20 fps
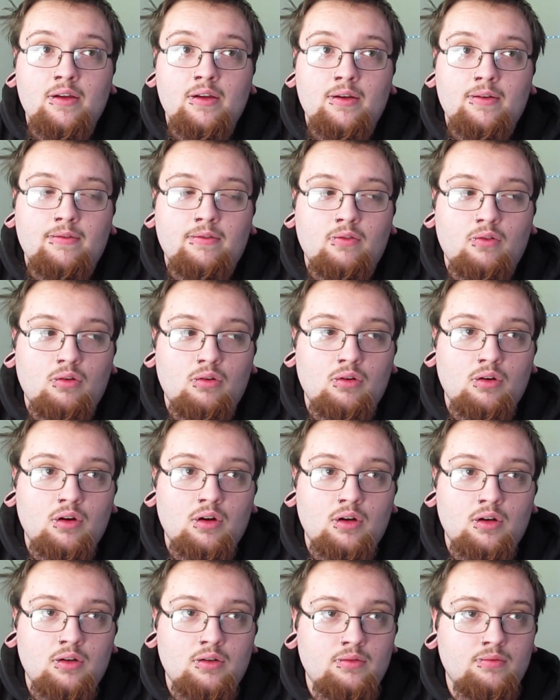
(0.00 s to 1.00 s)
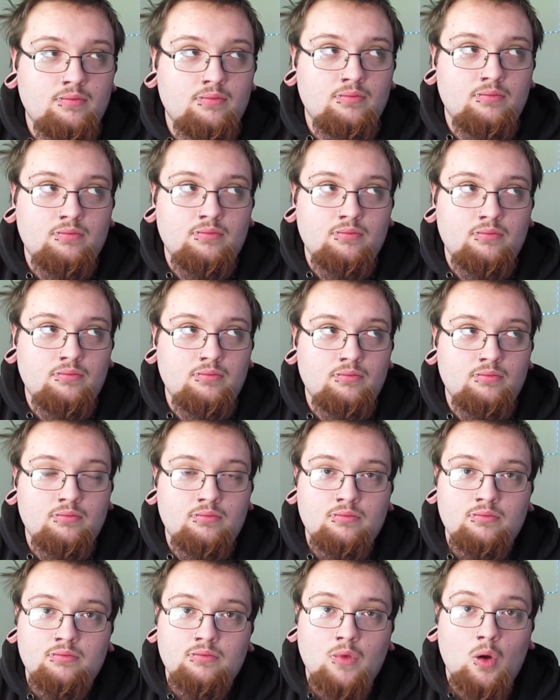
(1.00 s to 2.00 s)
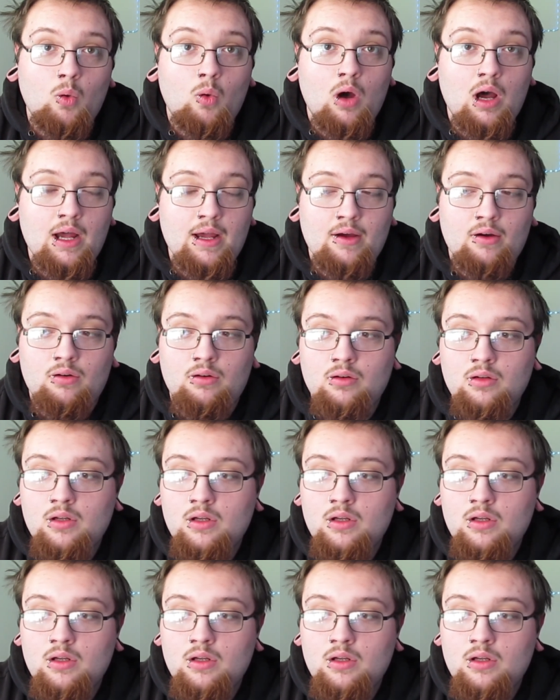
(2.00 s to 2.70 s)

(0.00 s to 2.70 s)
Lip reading: for a while.